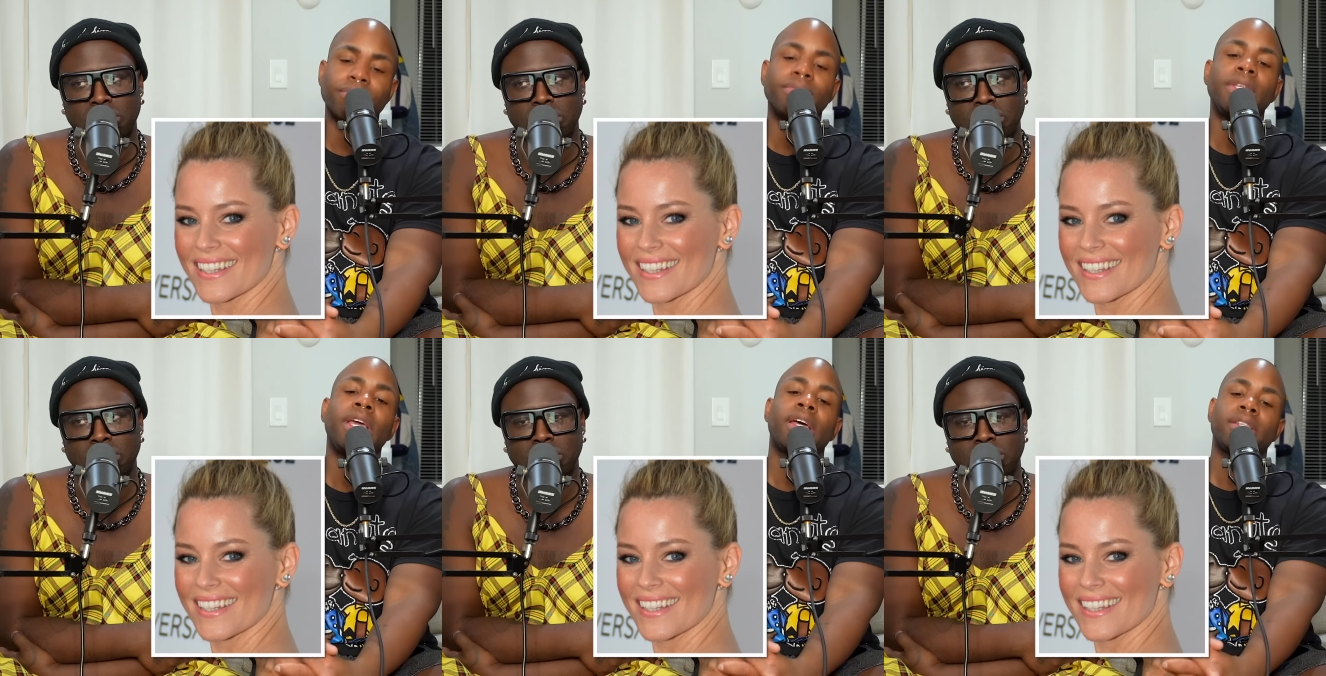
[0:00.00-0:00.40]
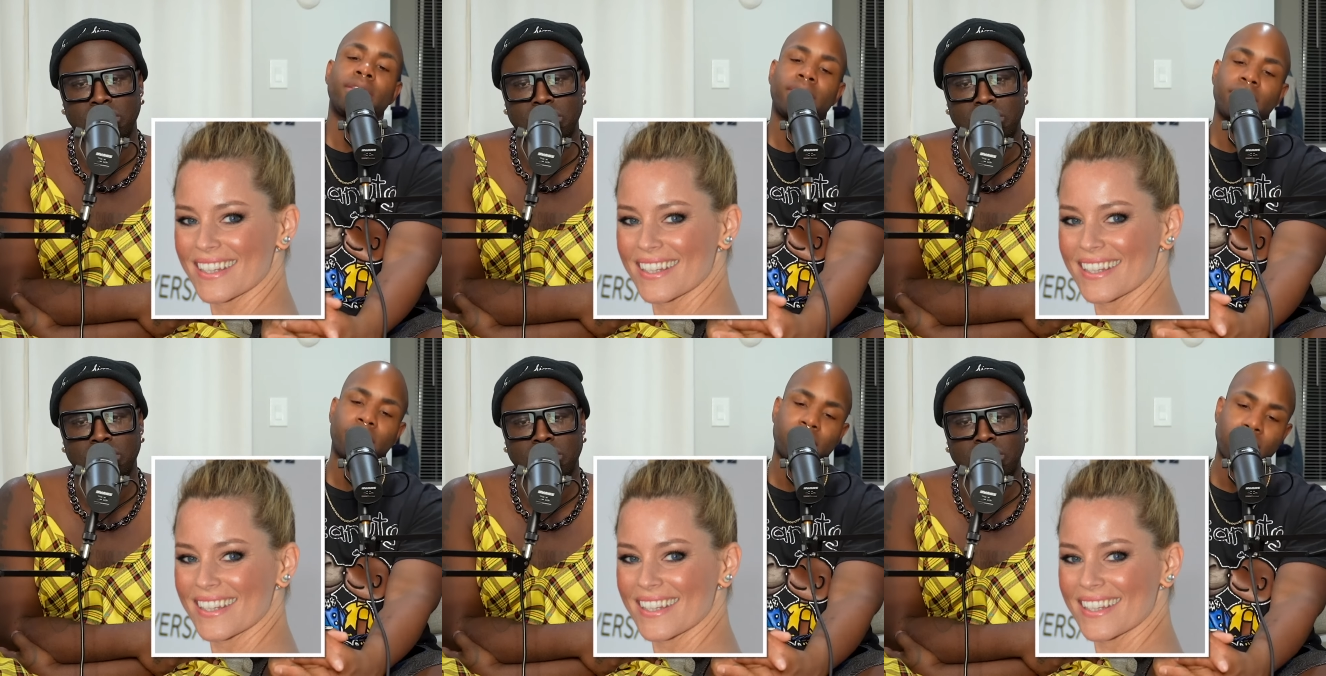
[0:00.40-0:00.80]

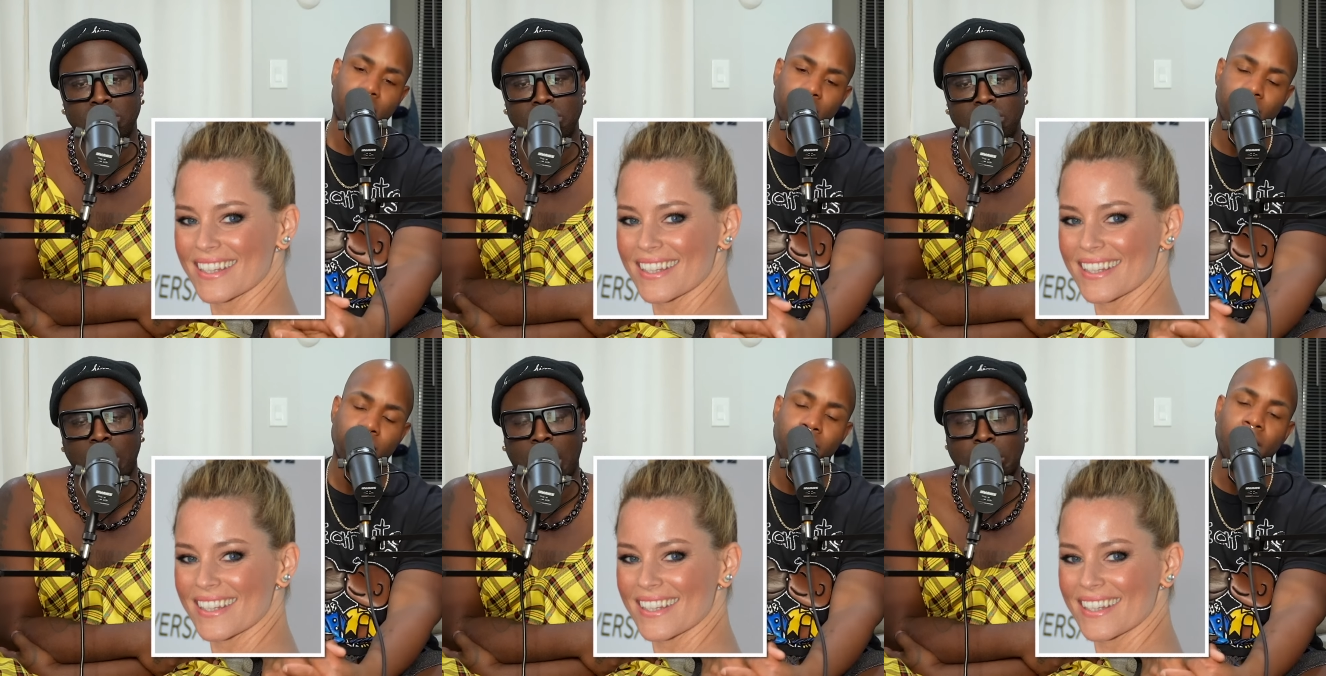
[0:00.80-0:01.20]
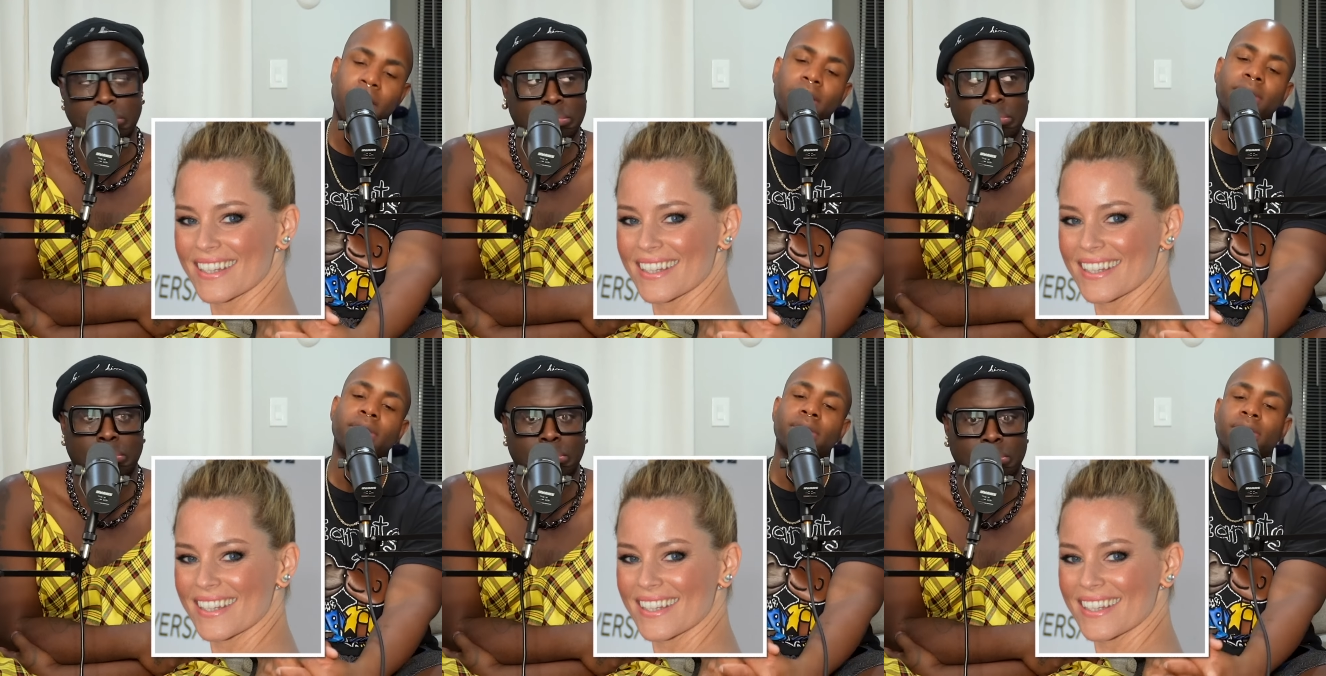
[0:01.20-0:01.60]
Speaker 1: yes, Elizabeth
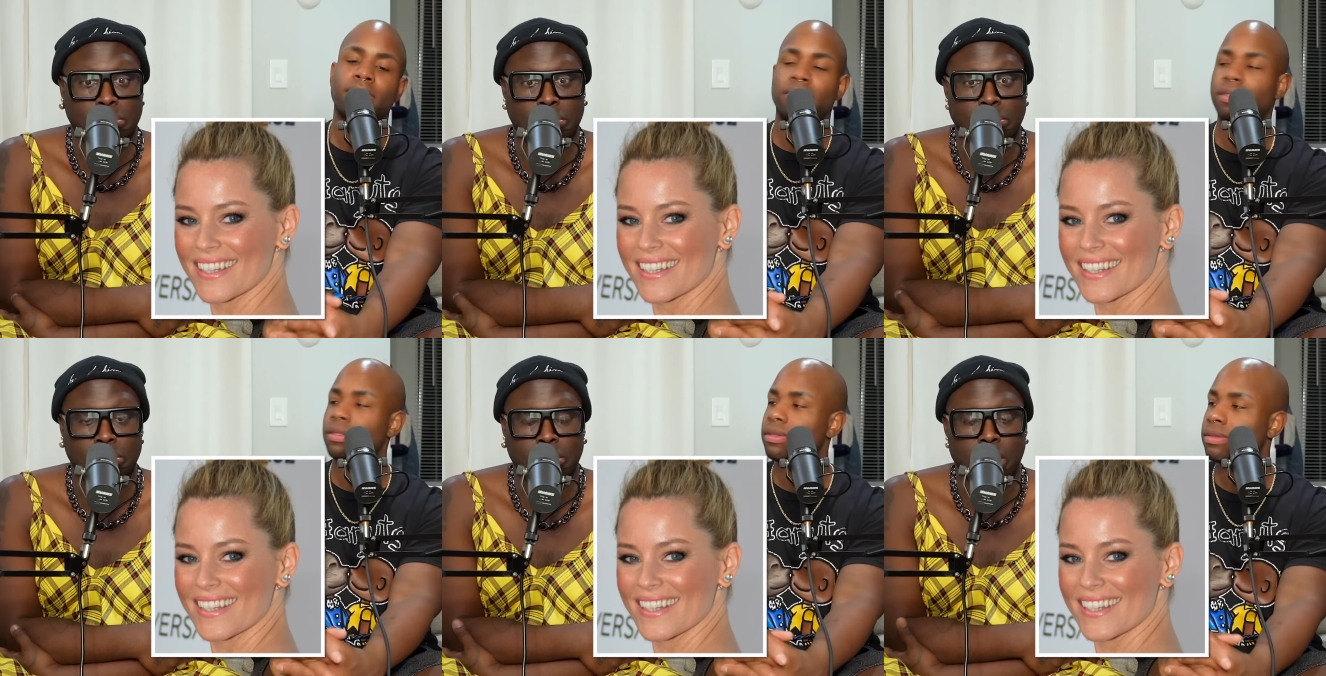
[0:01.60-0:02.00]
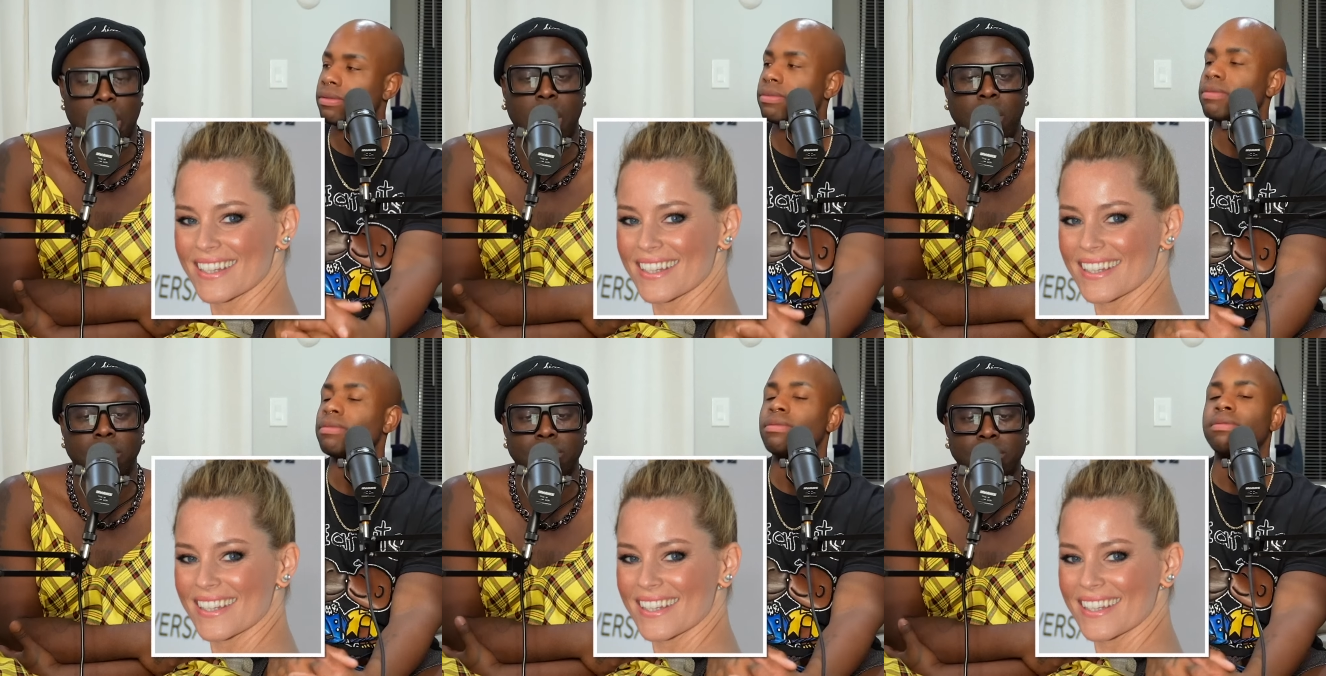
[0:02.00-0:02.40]
Banks.
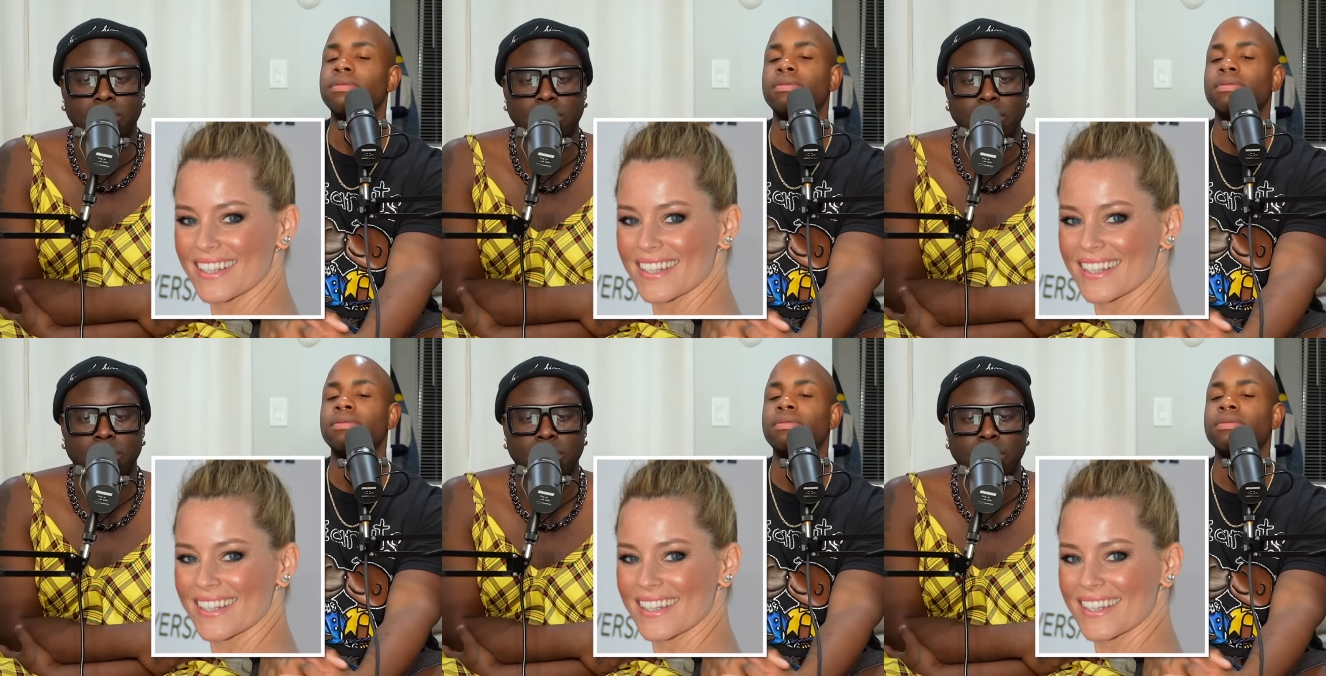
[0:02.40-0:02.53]
Oh,